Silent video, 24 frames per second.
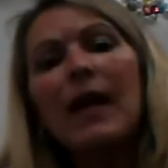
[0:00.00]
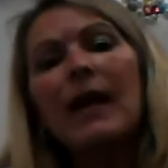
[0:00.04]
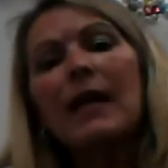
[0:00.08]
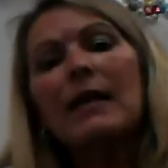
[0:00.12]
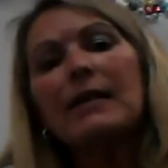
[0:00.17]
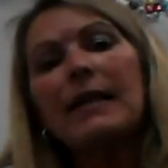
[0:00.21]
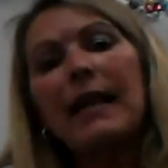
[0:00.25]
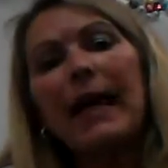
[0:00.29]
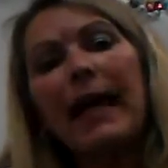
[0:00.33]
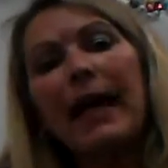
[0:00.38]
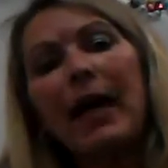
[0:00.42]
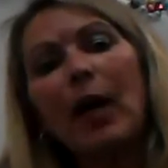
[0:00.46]
to
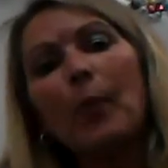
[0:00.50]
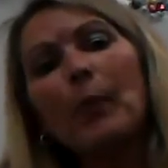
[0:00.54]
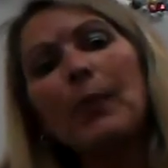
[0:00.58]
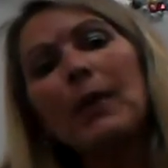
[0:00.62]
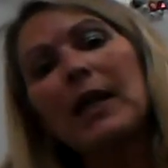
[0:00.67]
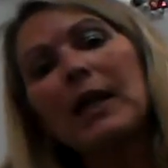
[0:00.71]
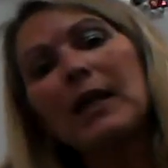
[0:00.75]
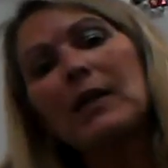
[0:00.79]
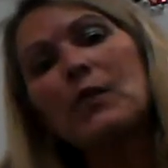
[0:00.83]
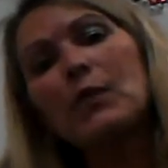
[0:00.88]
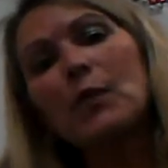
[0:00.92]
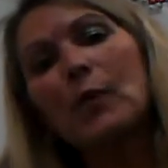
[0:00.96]
help
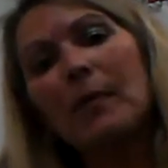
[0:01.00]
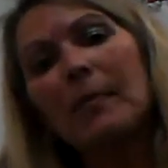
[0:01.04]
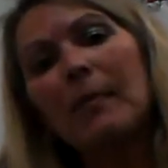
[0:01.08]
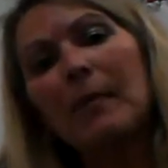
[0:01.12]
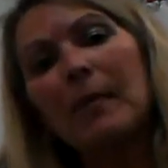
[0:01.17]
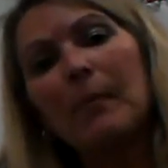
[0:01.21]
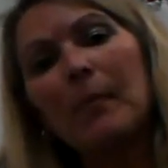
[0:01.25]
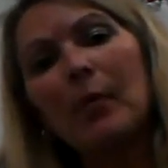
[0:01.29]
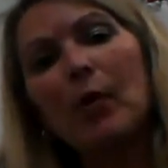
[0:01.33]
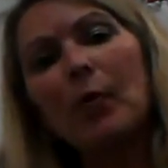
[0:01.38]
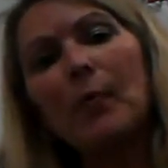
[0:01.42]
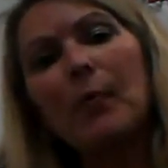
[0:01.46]
kids
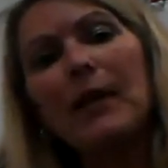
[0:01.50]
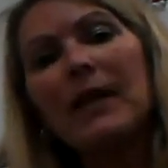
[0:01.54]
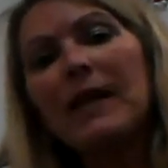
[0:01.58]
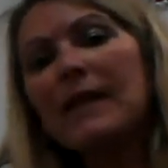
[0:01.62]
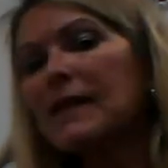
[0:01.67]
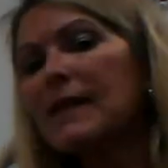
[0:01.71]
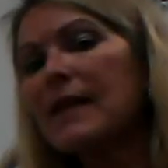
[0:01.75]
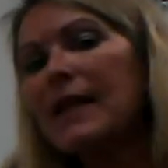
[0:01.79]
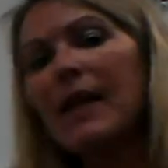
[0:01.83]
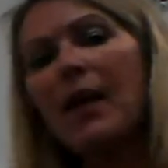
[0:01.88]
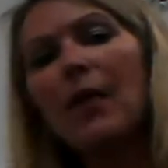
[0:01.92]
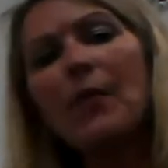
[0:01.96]
remember because
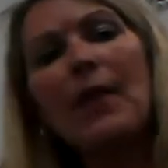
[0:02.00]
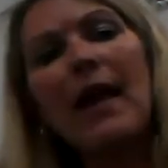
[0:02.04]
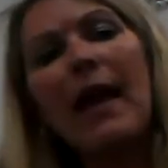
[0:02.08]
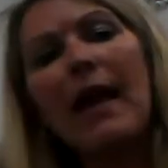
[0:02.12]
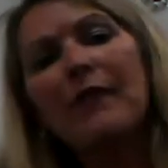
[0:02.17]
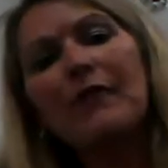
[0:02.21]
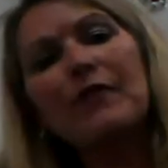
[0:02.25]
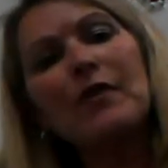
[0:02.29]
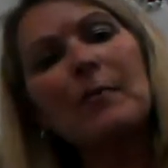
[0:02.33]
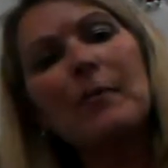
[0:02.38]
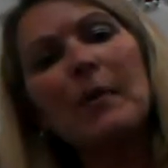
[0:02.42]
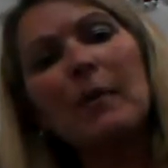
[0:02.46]
they don't have
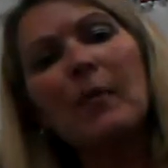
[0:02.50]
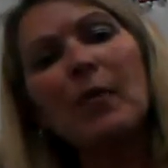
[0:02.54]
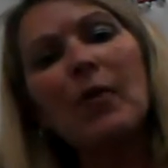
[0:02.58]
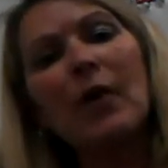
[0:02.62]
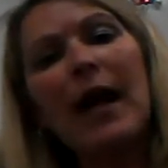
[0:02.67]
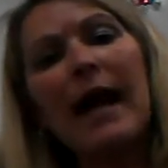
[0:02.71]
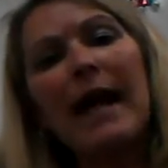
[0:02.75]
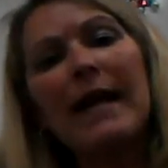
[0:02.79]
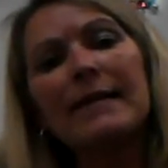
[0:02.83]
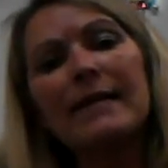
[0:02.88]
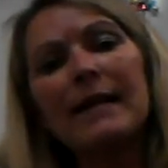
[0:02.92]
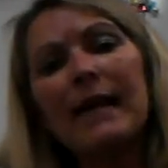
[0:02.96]
to memorize
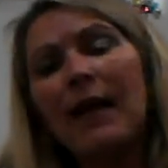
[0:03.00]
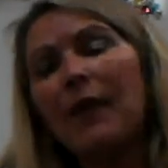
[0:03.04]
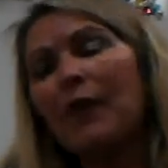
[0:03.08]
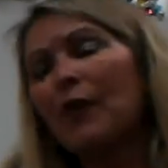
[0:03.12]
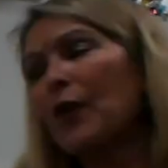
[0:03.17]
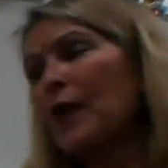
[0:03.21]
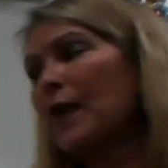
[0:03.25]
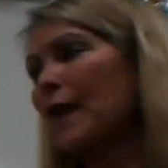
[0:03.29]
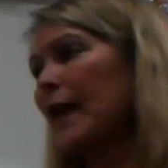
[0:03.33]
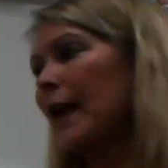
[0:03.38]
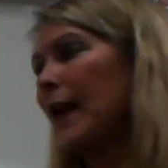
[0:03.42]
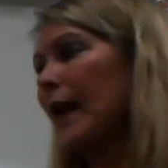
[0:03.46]

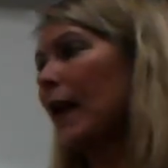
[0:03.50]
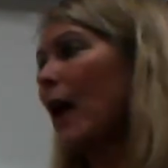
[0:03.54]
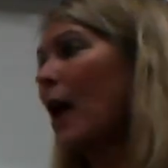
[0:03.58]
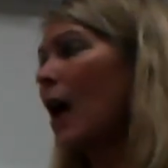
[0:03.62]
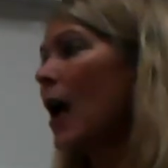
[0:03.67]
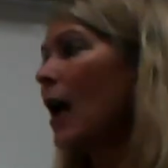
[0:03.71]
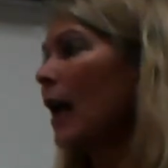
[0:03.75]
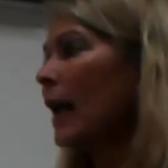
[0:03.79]
everything.